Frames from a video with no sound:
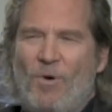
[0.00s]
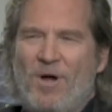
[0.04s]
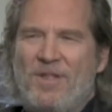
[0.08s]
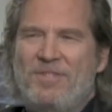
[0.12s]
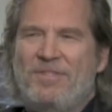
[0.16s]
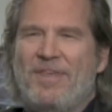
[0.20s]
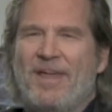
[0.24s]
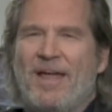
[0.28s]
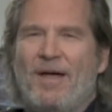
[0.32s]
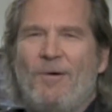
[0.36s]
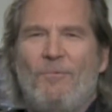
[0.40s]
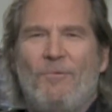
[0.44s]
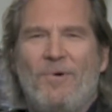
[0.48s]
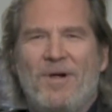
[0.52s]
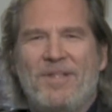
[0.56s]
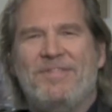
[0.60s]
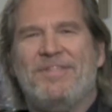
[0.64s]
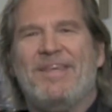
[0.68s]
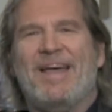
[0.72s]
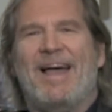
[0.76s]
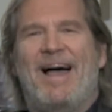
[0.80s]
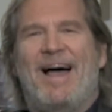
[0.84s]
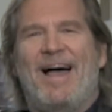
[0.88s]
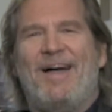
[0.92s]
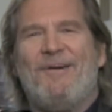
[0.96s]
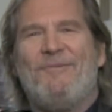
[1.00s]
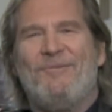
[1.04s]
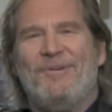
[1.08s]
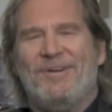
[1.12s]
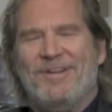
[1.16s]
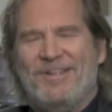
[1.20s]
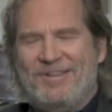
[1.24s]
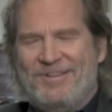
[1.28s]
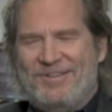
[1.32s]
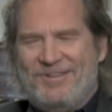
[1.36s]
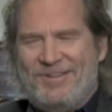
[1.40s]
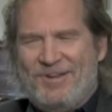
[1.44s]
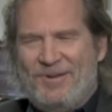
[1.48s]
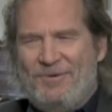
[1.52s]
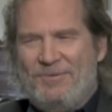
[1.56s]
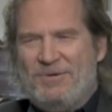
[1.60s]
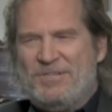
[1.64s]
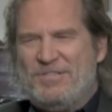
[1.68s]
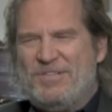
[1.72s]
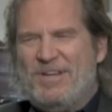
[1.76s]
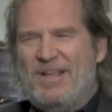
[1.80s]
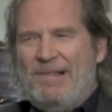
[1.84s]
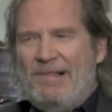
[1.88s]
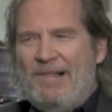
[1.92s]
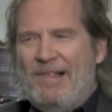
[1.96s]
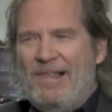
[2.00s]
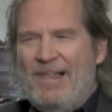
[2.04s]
One thing I want to do is